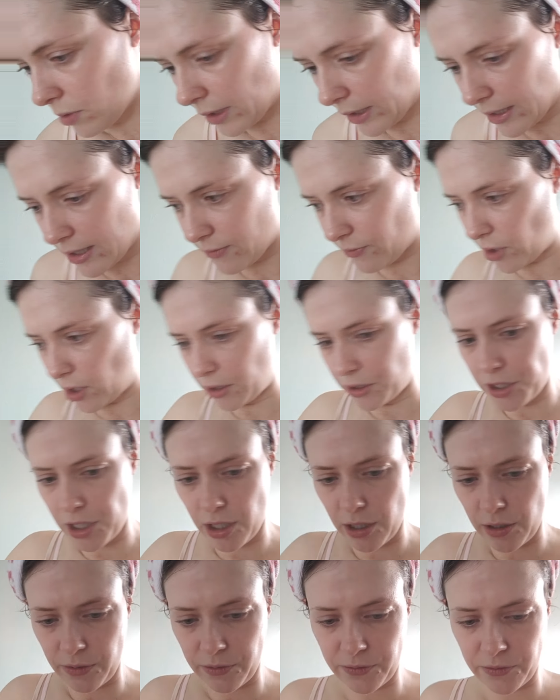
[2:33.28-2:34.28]
the lid's falling
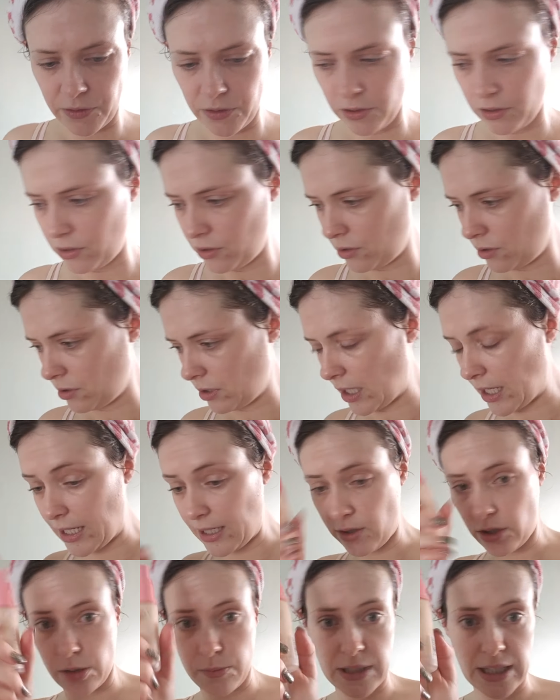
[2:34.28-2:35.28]
off. And
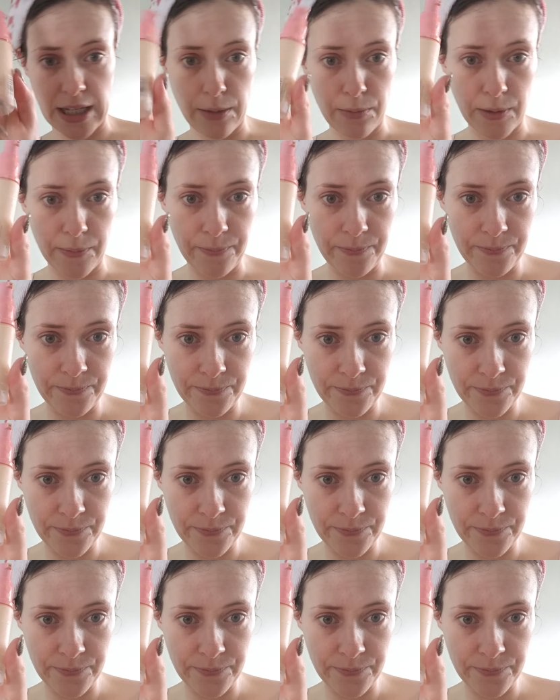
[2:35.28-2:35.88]
it's going to be that one.